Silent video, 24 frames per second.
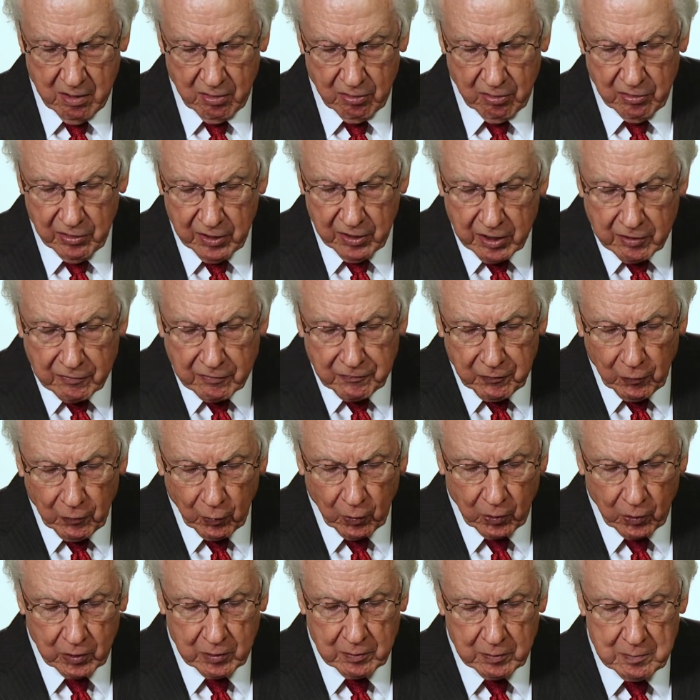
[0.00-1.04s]

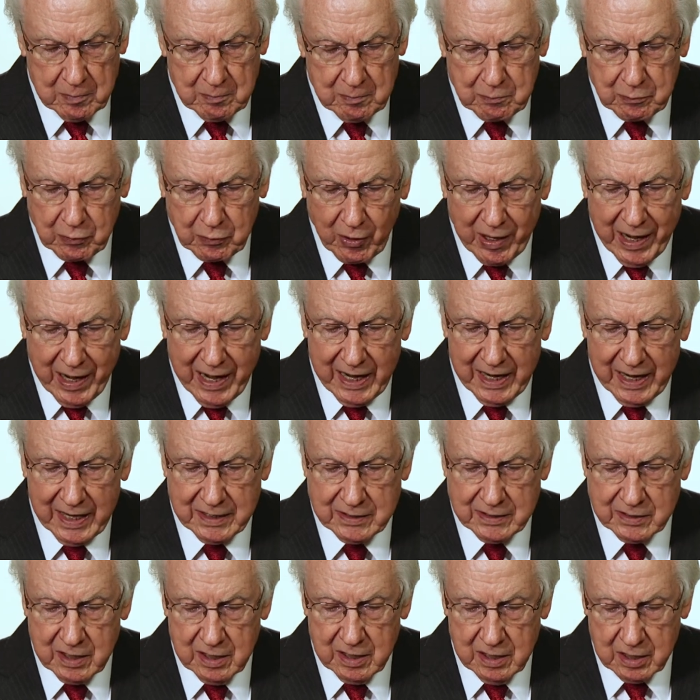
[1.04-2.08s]
Therefore,
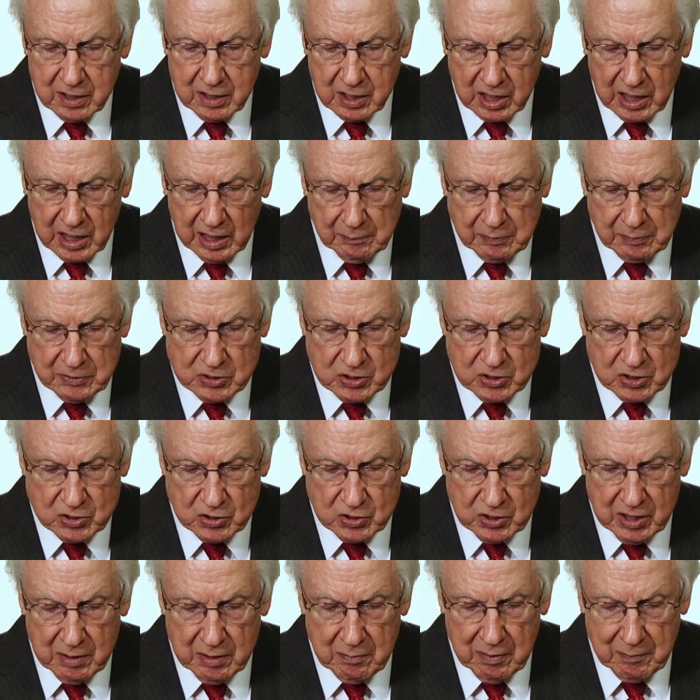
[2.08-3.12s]
pride compasses
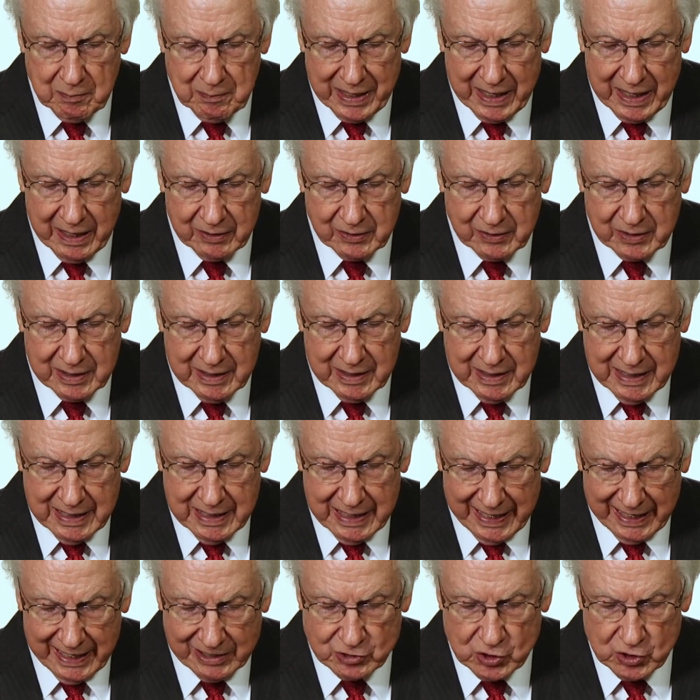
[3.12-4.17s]
them about
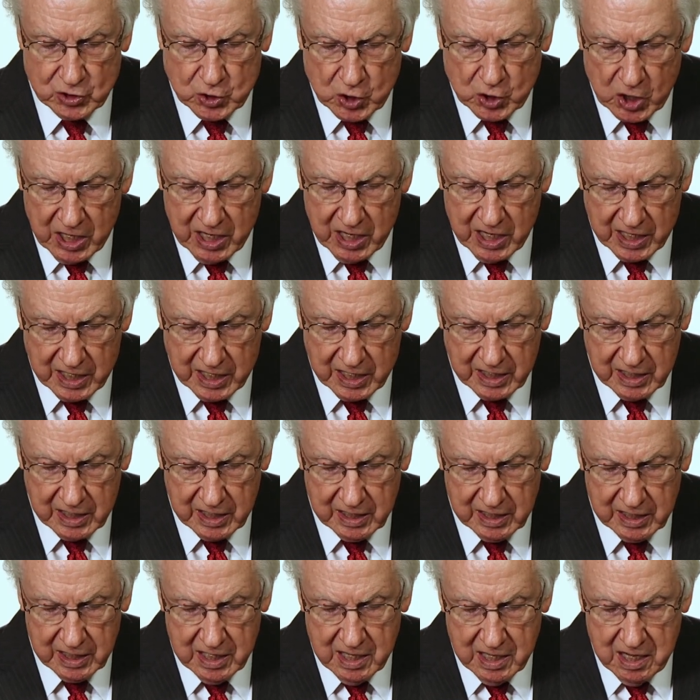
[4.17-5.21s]
as a chain.
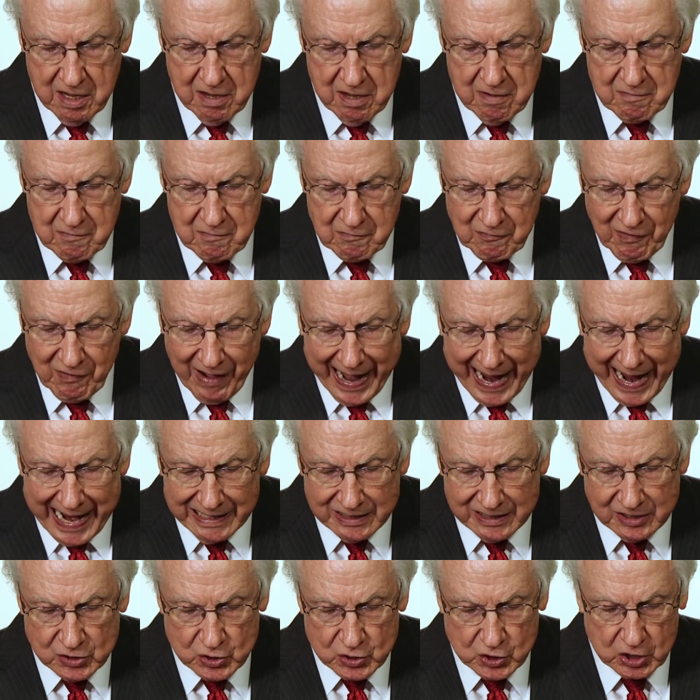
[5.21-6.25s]

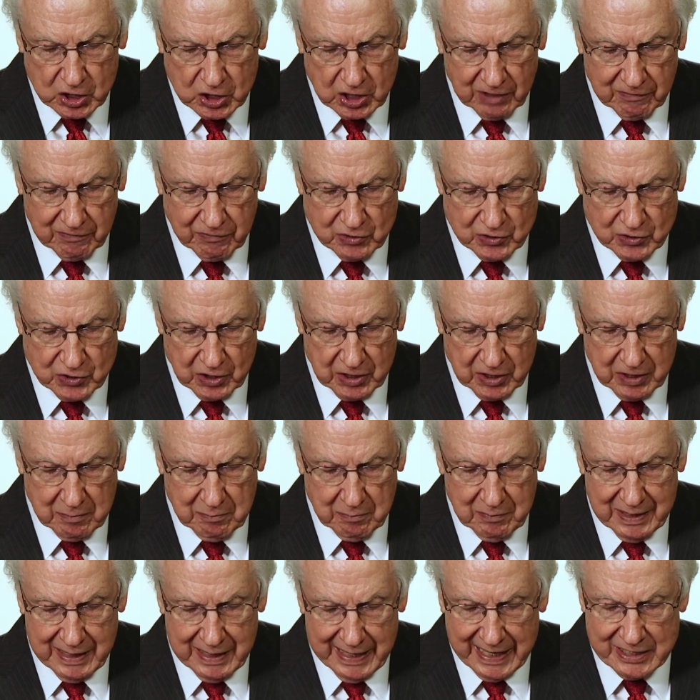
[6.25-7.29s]
Violence covers
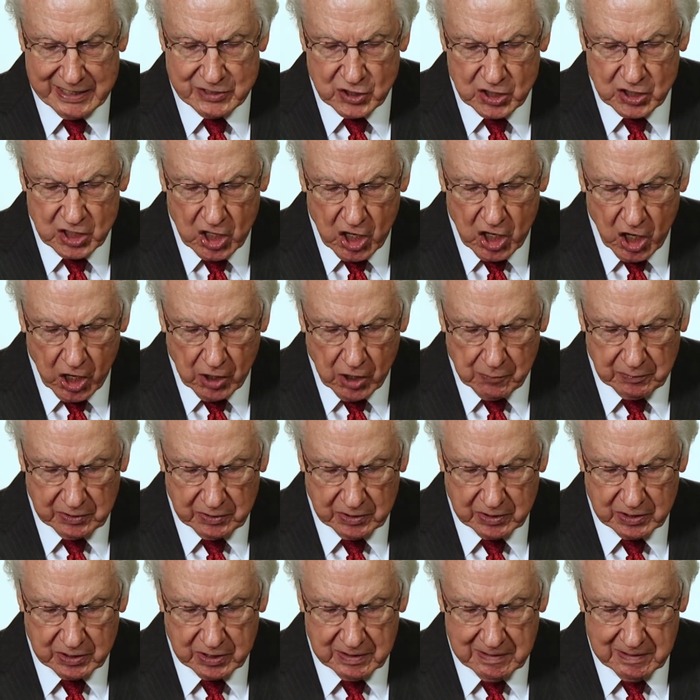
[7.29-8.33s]
them as a
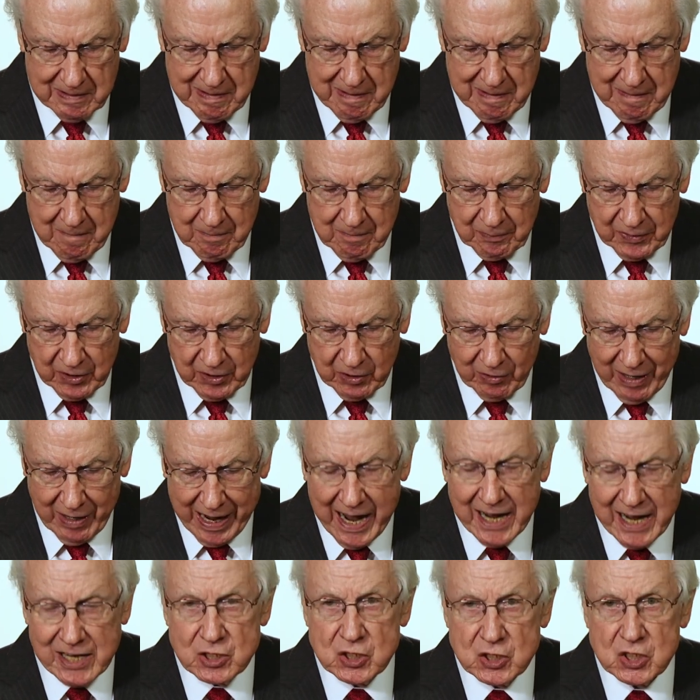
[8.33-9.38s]
garment. Their
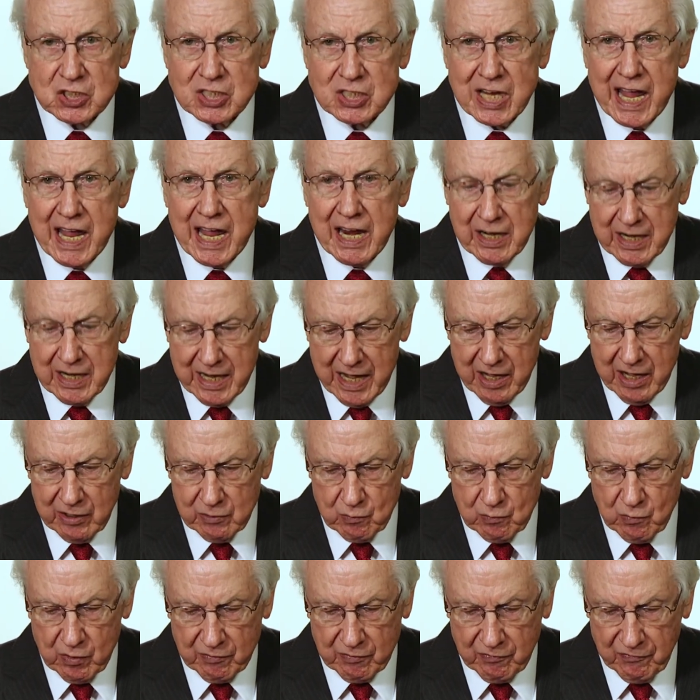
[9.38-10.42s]
eyes stand
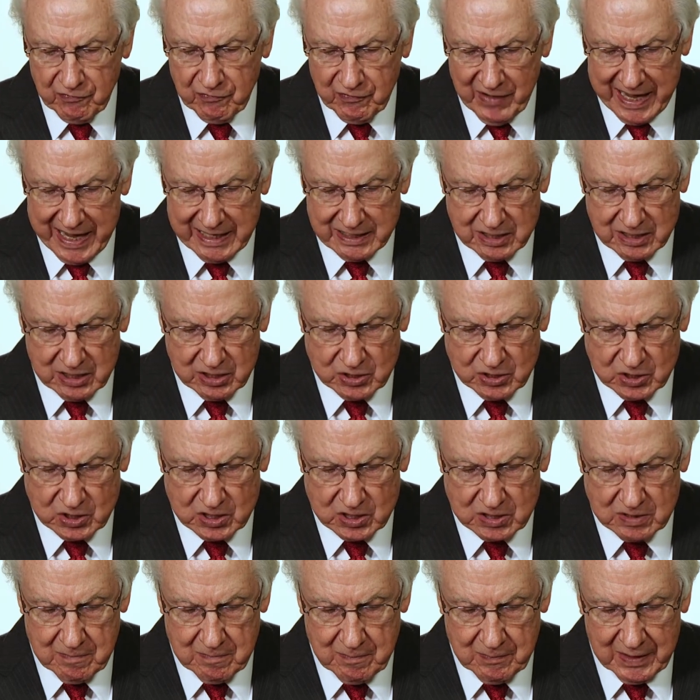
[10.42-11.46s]
out with
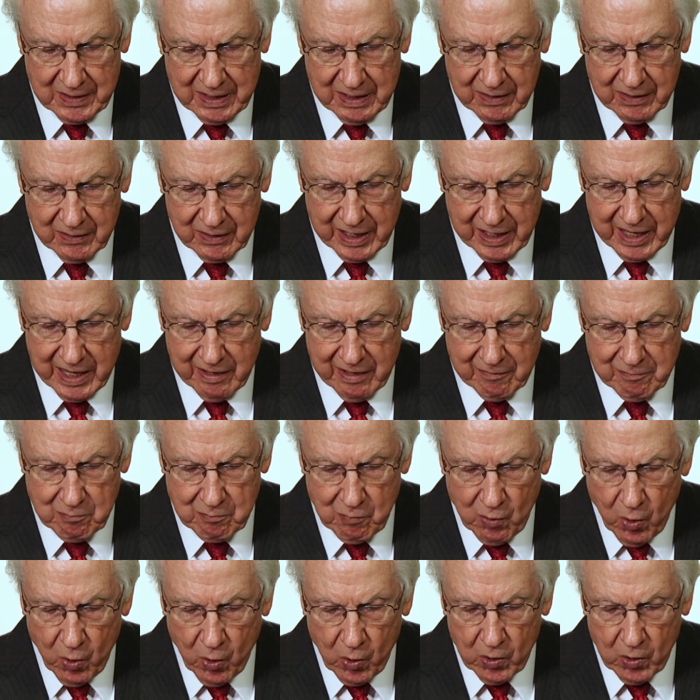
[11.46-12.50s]
fatness. They have
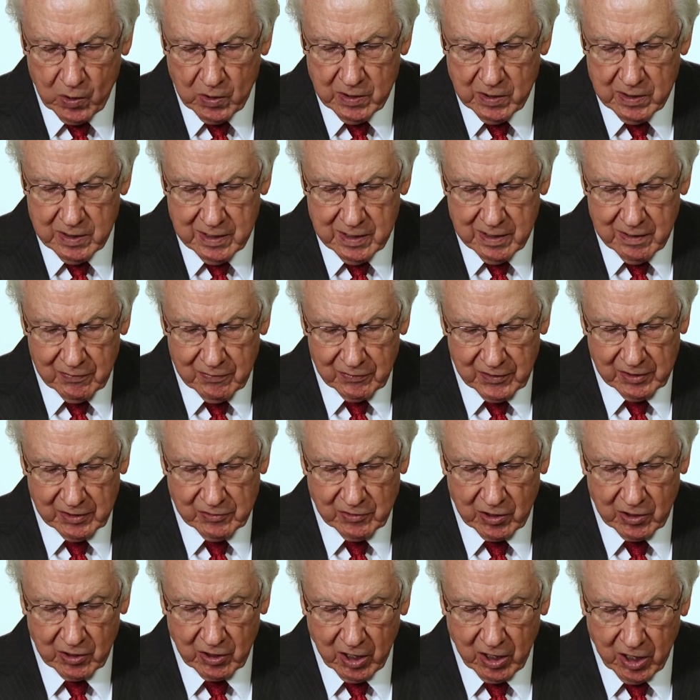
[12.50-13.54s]
more than
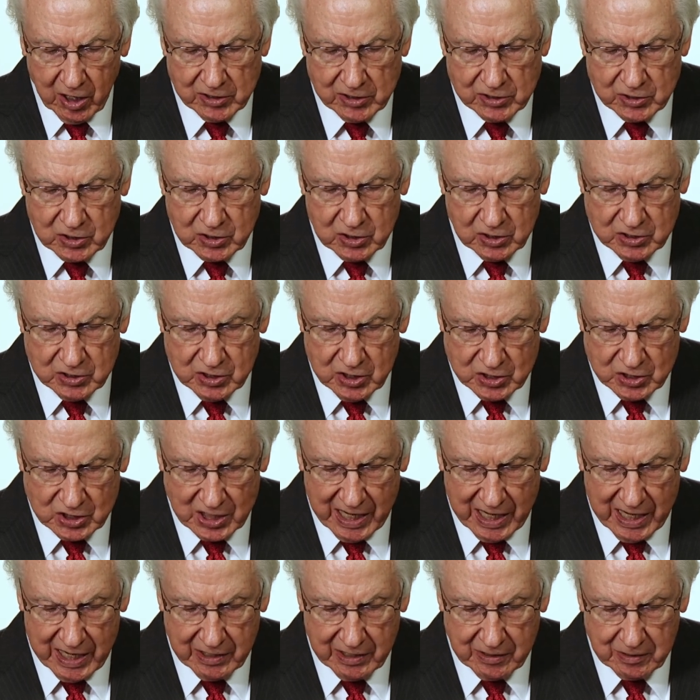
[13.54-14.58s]
their heart could
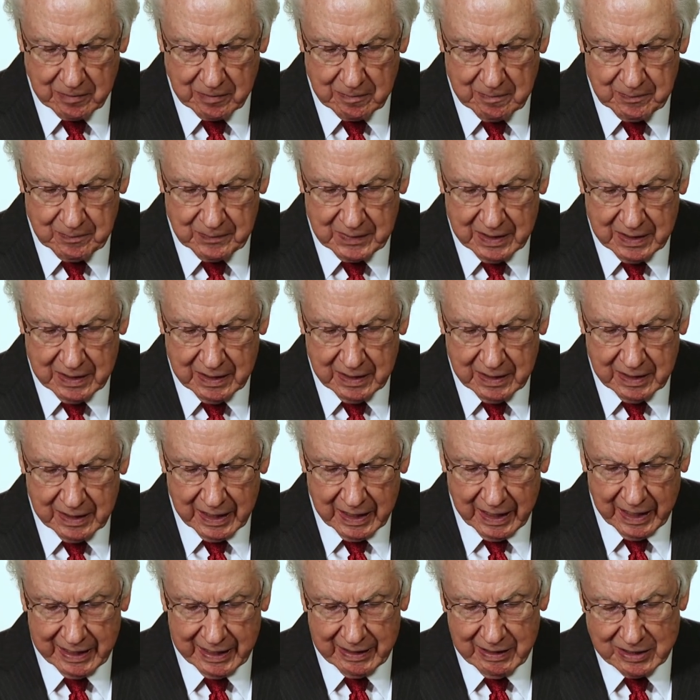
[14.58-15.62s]
desire.
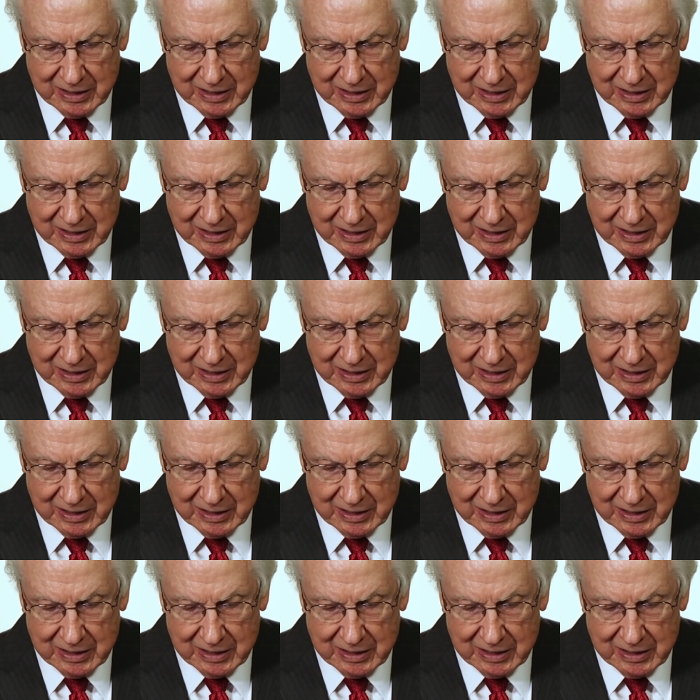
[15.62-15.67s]
They